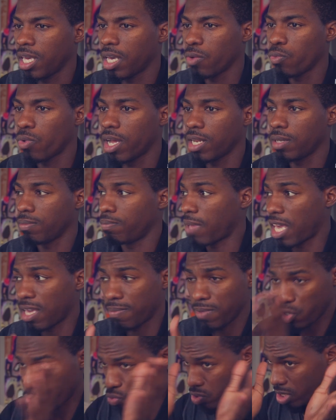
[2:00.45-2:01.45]
and what
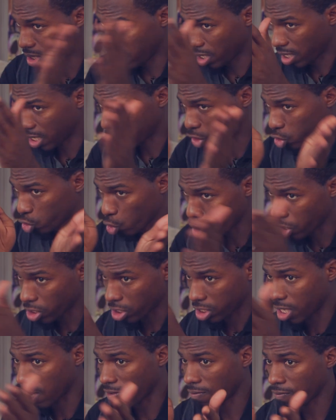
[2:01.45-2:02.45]
maybe you can look at your
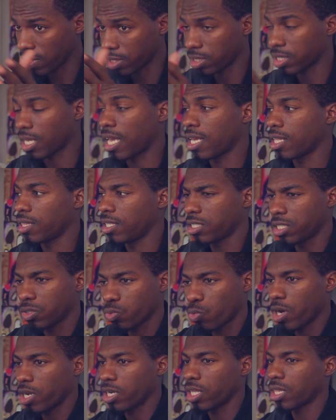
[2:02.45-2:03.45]
stuff and say, this is
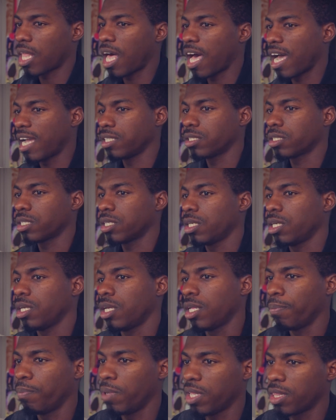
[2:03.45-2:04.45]
where it aligns.
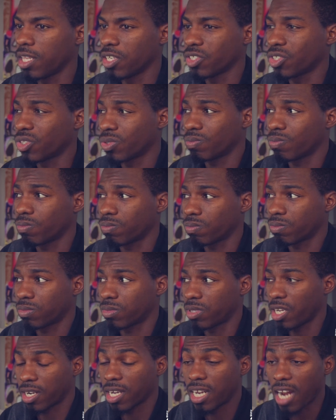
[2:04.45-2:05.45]
But there's
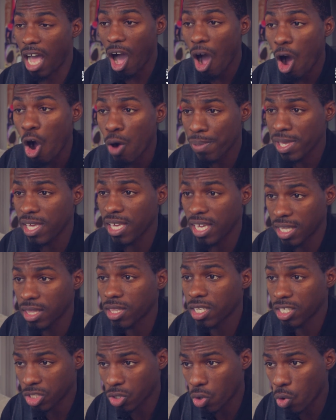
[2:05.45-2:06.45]
they're going to all be in this